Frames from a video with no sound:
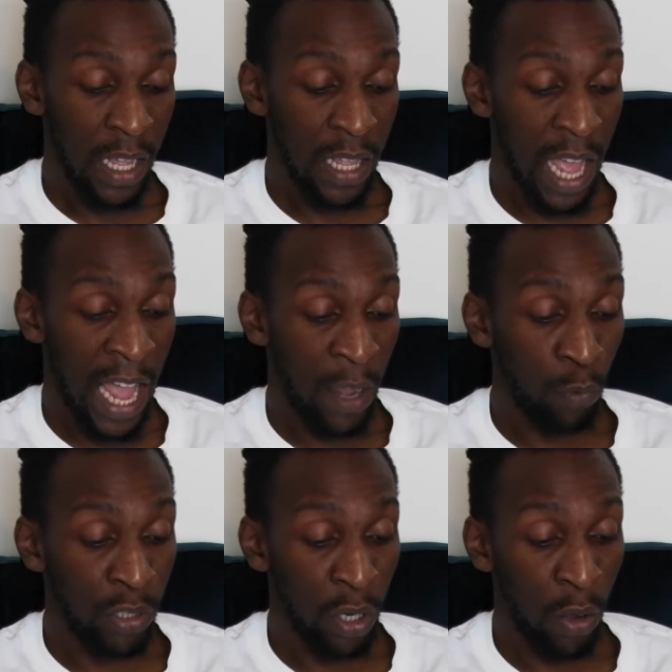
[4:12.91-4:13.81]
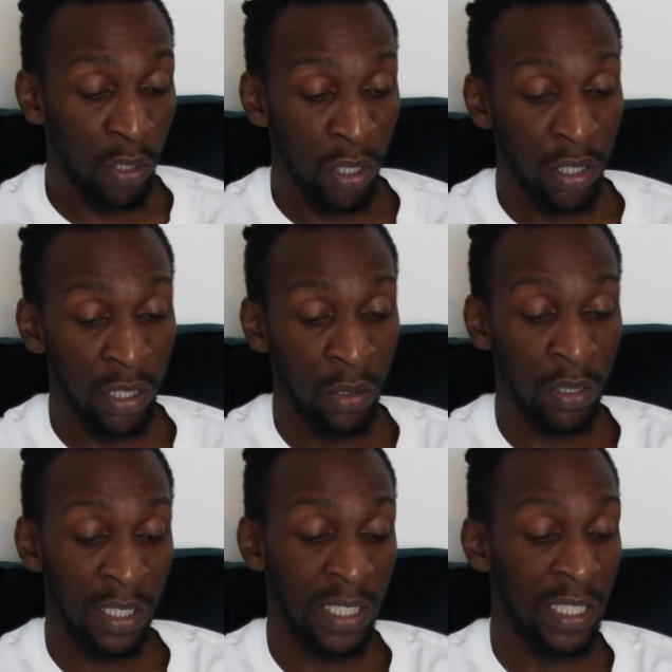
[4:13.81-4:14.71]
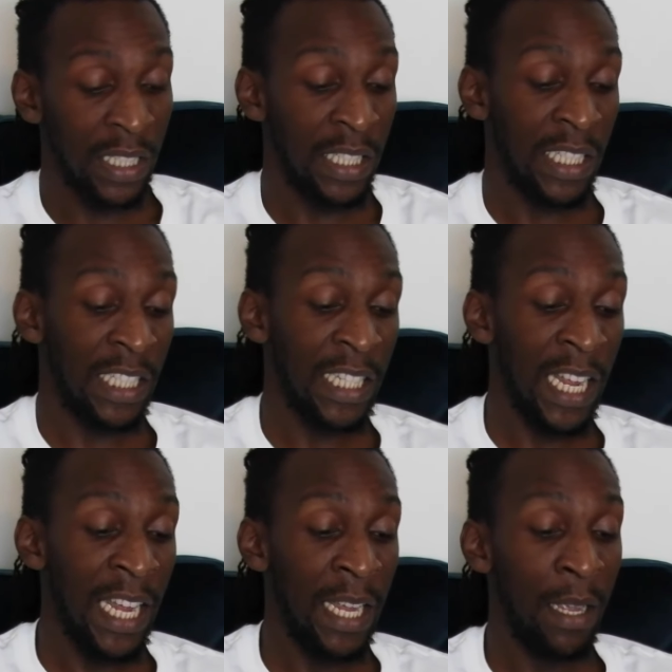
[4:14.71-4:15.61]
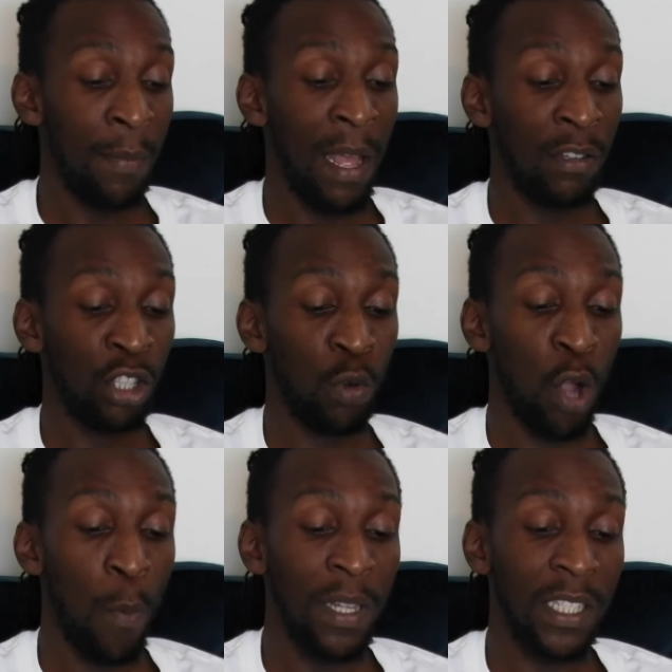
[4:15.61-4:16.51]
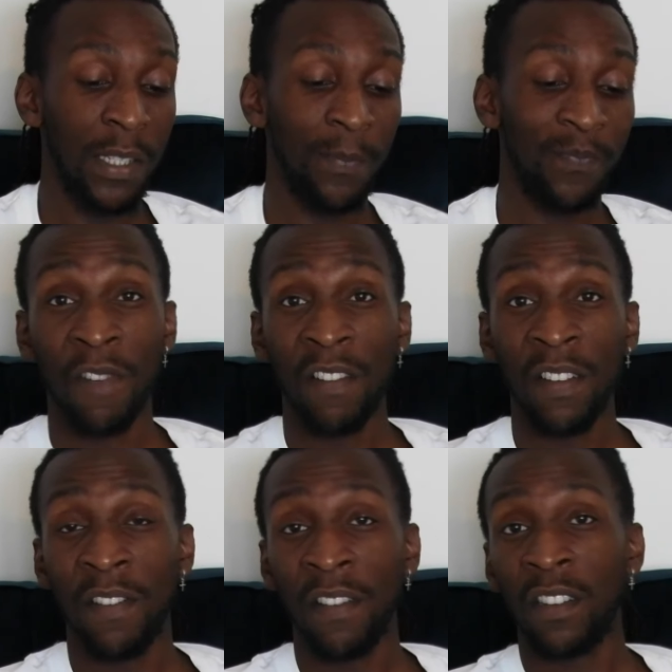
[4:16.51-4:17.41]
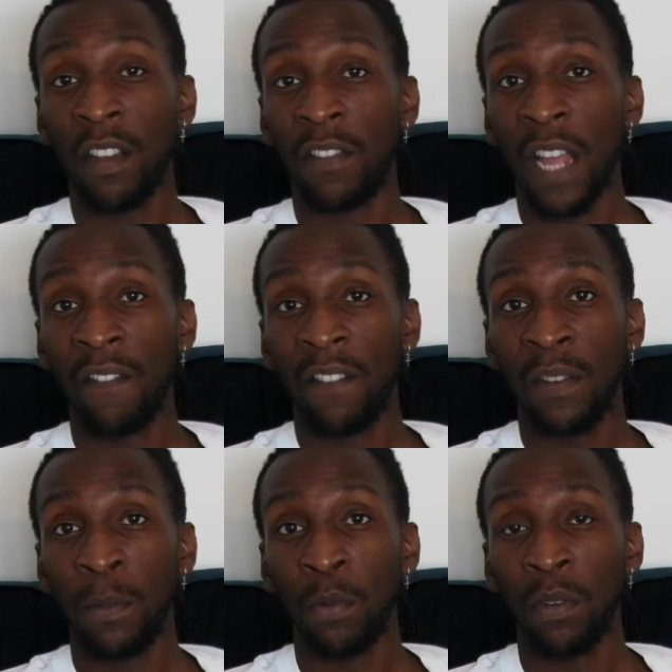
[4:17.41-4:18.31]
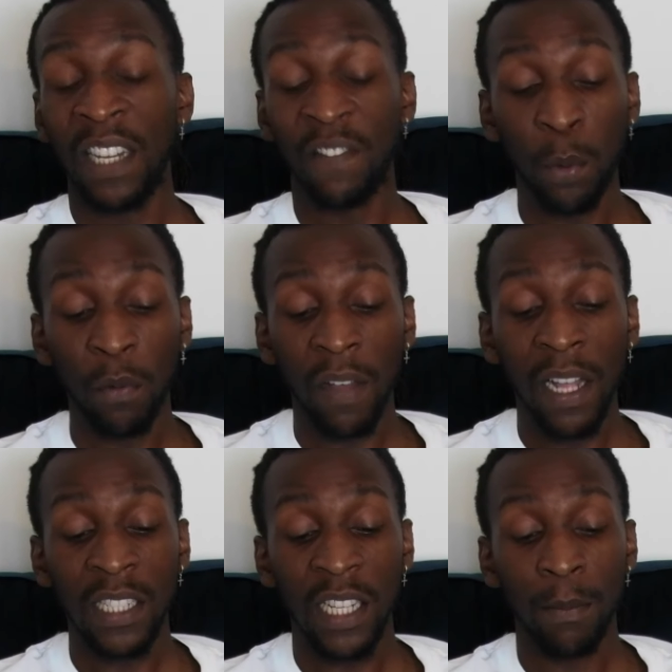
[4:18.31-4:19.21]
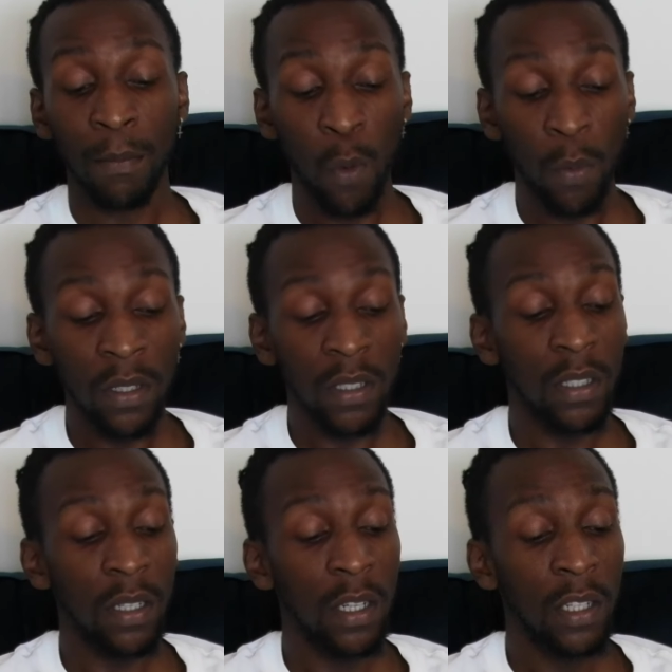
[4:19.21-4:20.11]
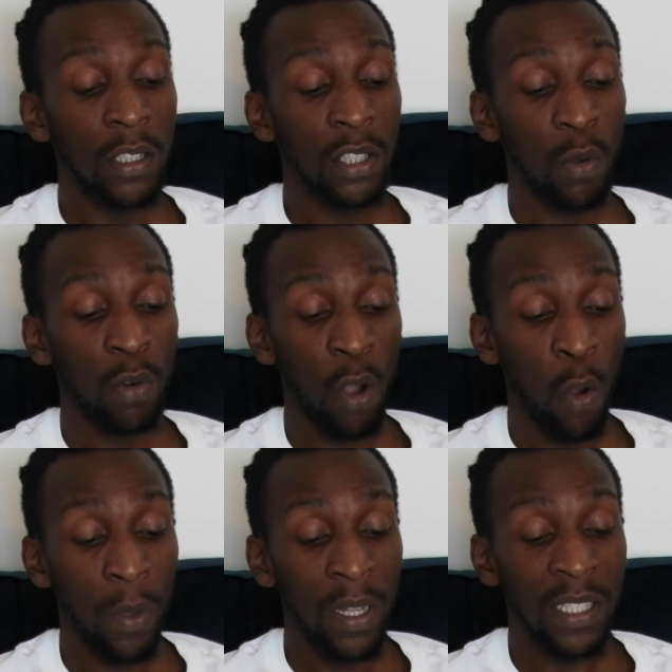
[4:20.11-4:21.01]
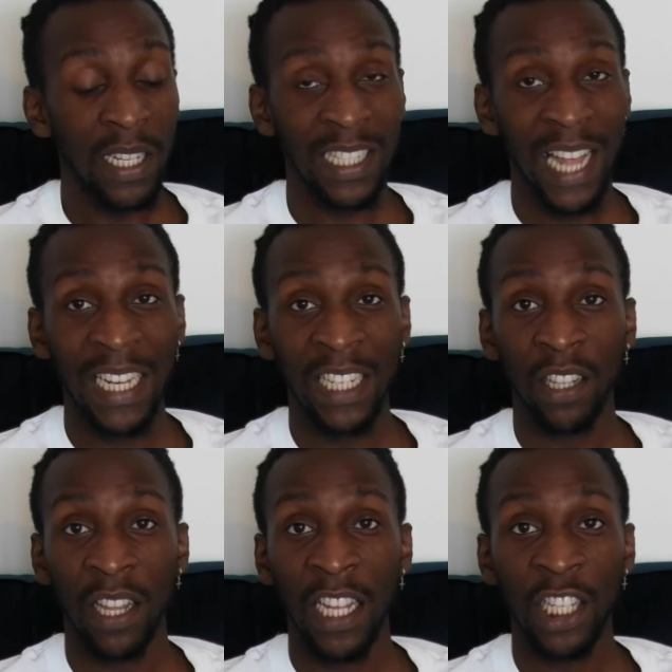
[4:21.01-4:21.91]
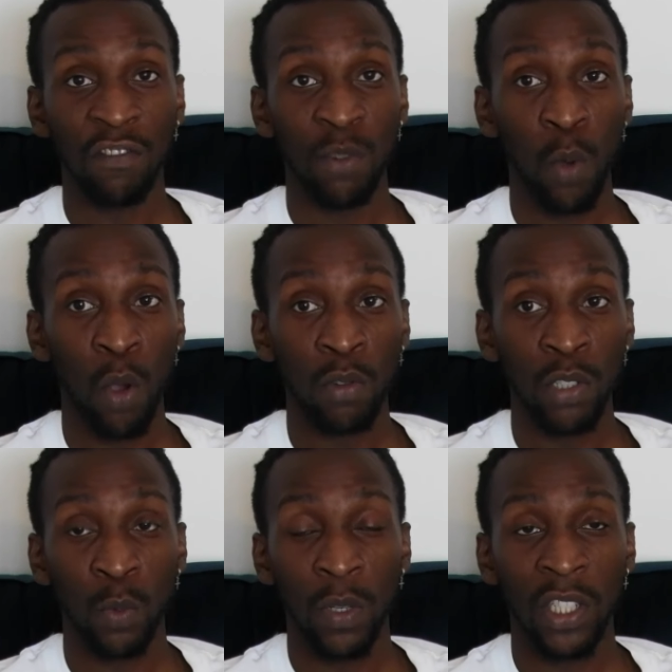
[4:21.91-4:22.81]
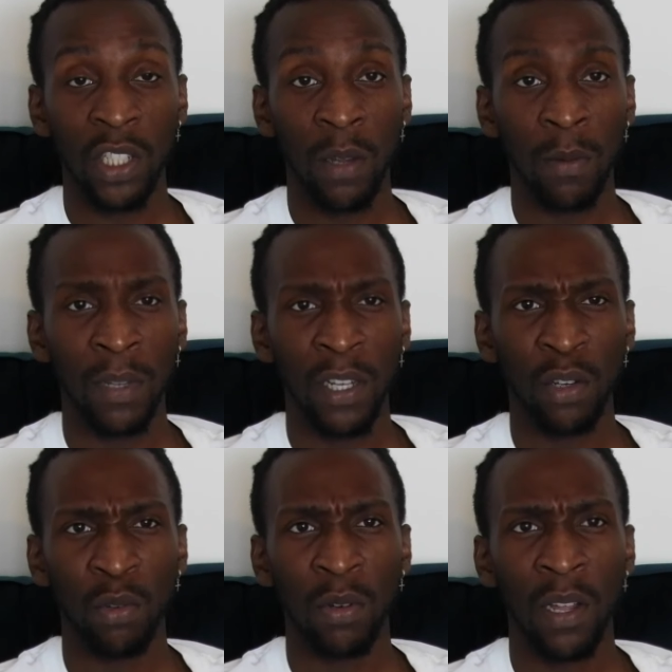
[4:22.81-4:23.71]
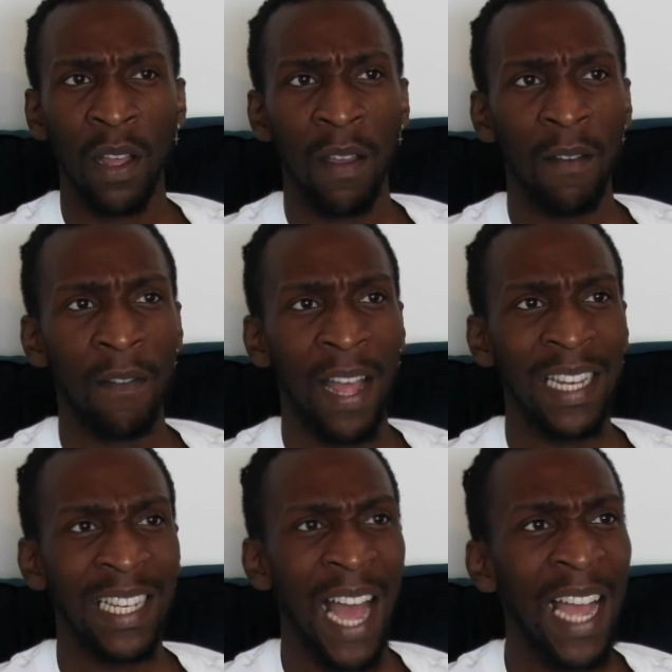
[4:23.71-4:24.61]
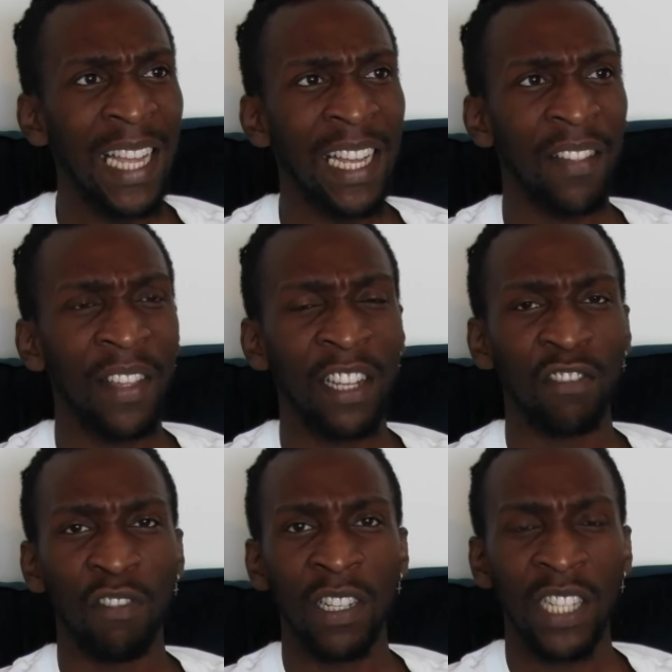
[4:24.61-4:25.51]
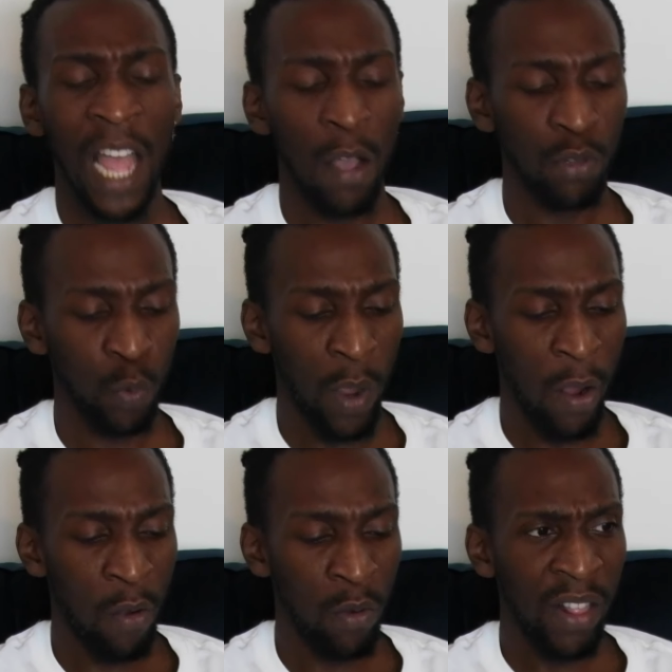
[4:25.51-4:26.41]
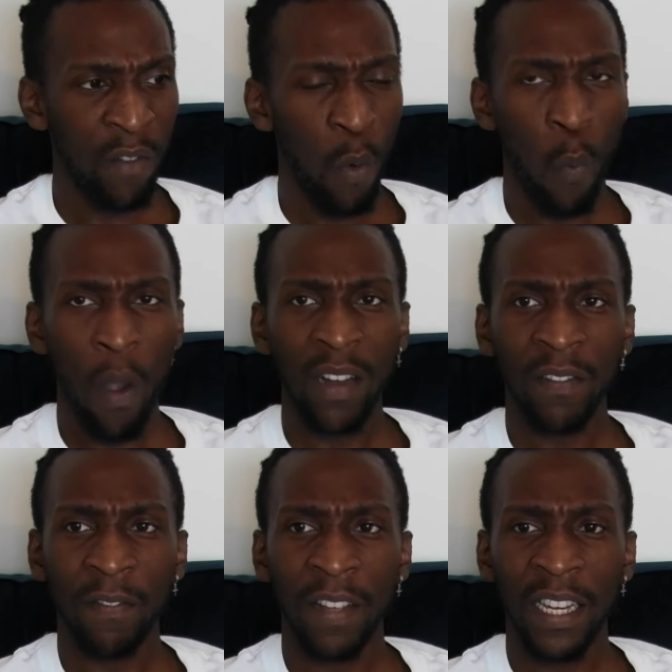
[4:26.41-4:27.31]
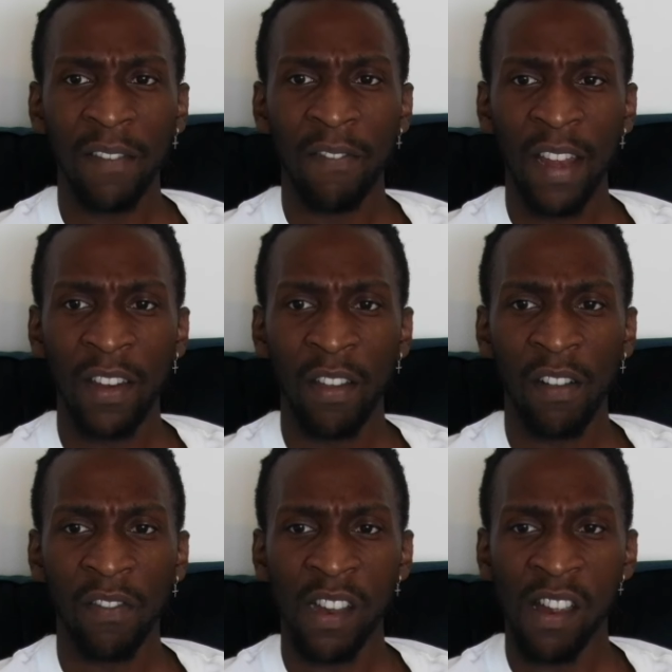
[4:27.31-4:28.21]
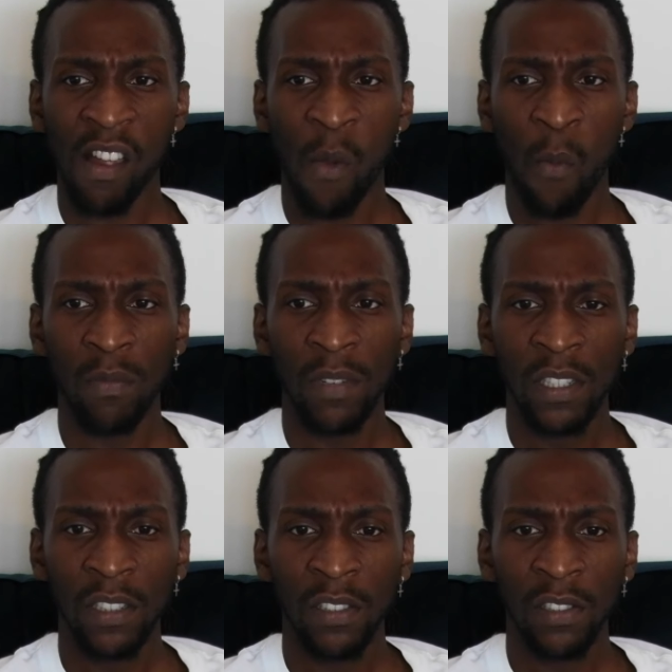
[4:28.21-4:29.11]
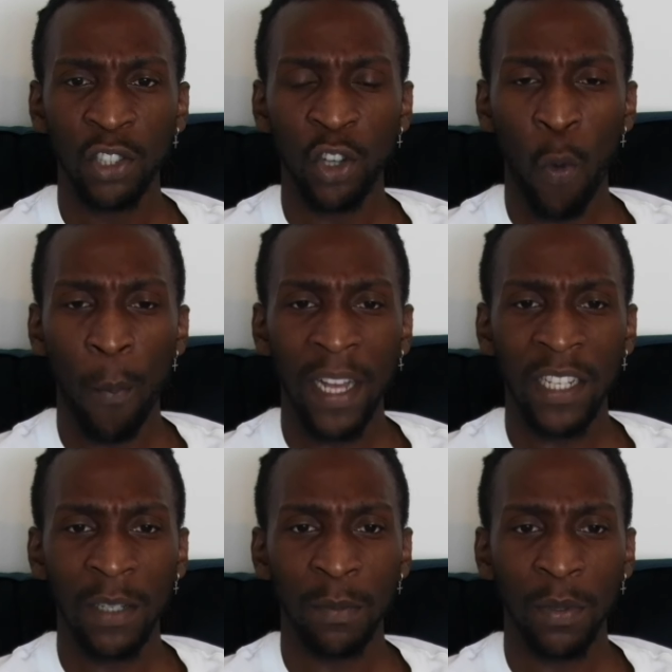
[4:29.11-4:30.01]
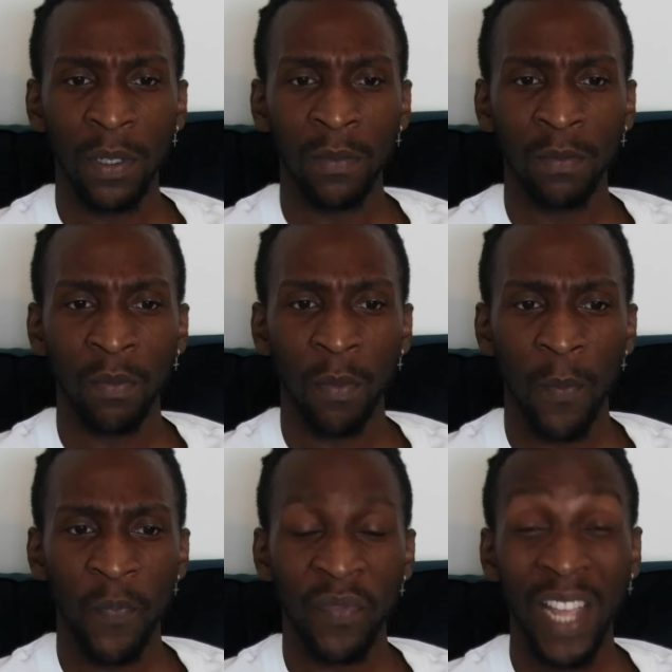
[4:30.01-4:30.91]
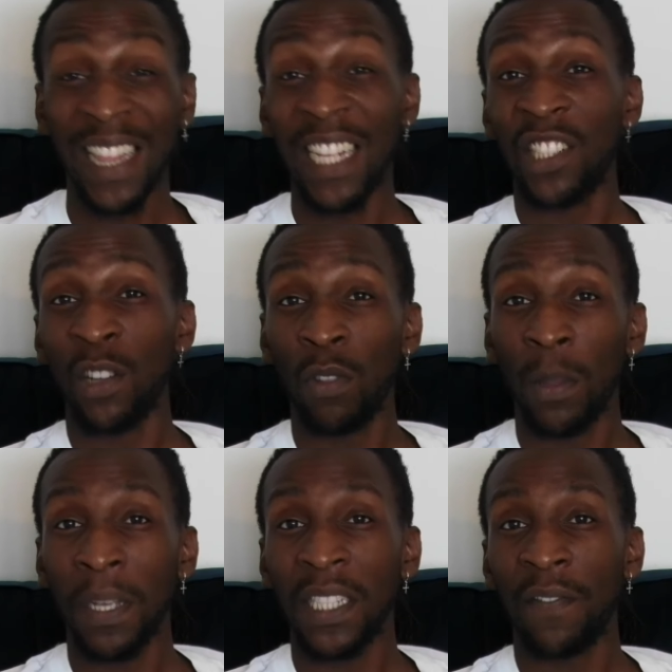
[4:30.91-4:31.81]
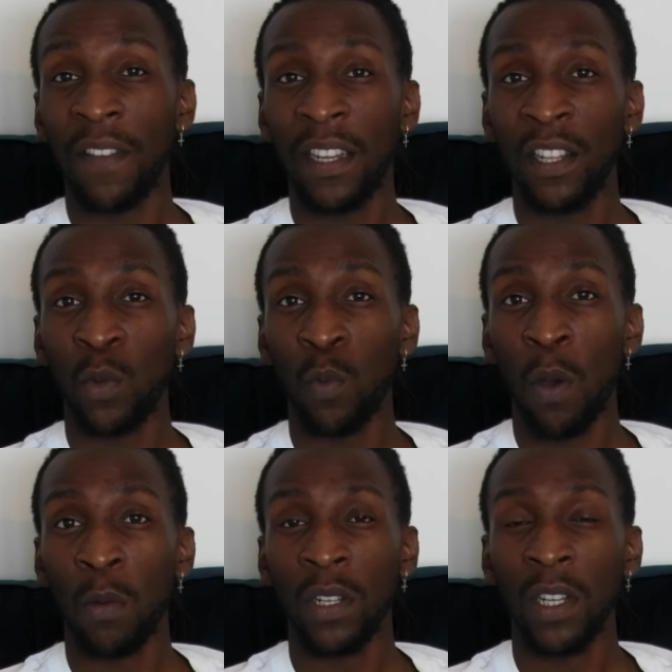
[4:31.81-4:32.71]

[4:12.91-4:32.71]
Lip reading: The Eye also goes on to say about Joe Gomez. Very, very tough time for Liverpool fans at the moment. Joe Gomez has added to their injury woes, which include Van Dijk. I think Trent's out as well. They've got one fit defender, I think, Joe Matip. And they sold the best defender in the world,